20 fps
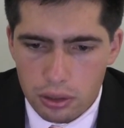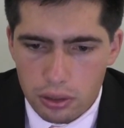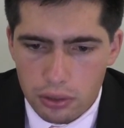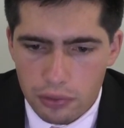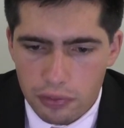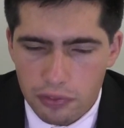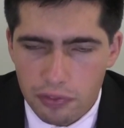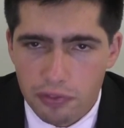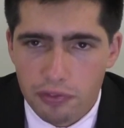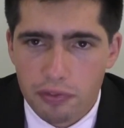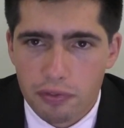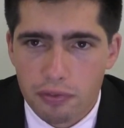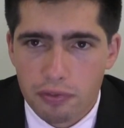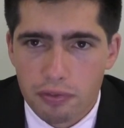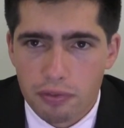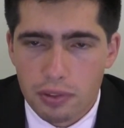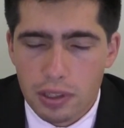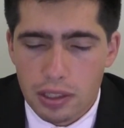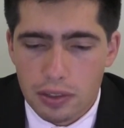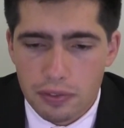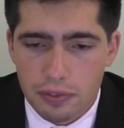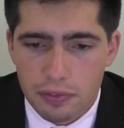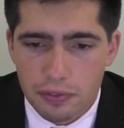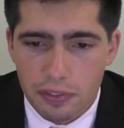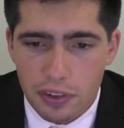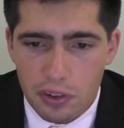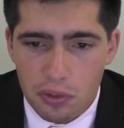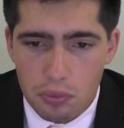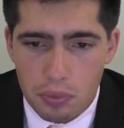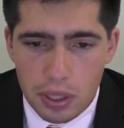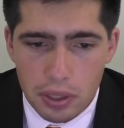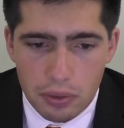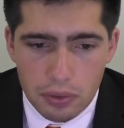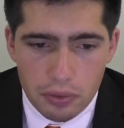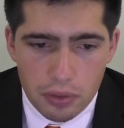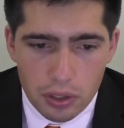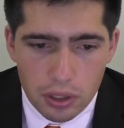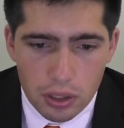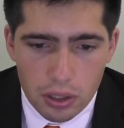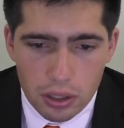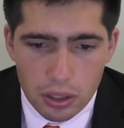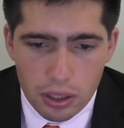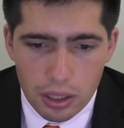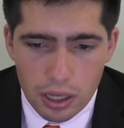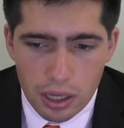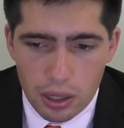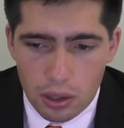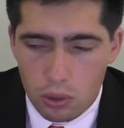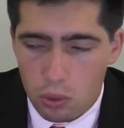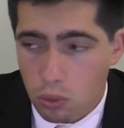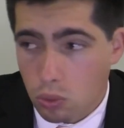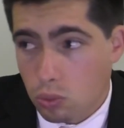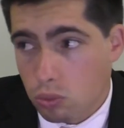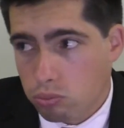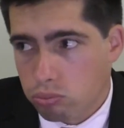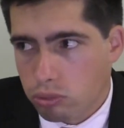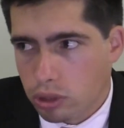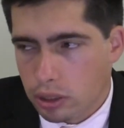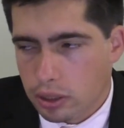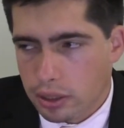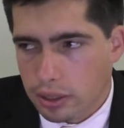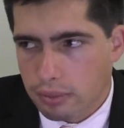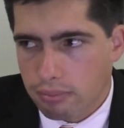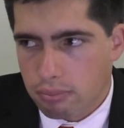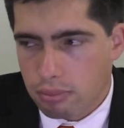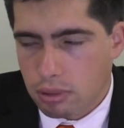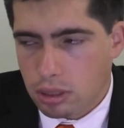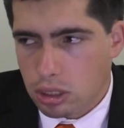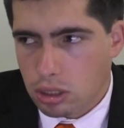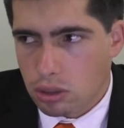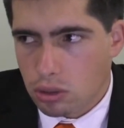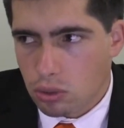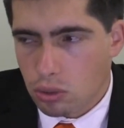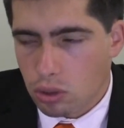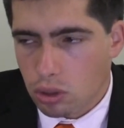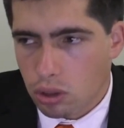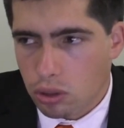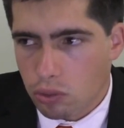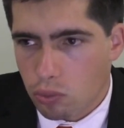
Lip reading: of filming with or really do a lot